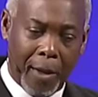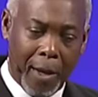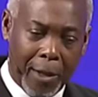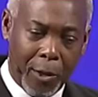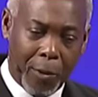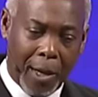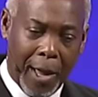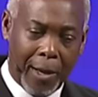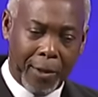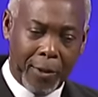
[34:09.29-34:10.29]
and you
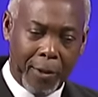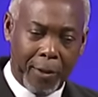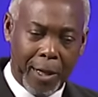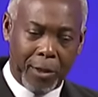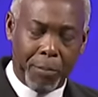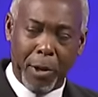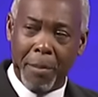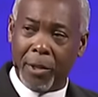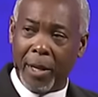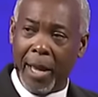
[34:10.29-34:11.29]
realize there's a
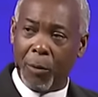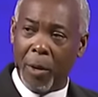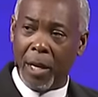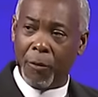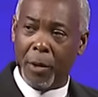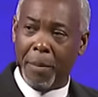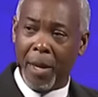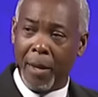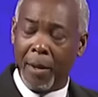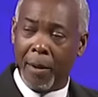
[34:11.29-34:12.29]
promised land waiting for
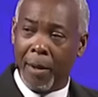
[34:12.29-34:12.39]
me,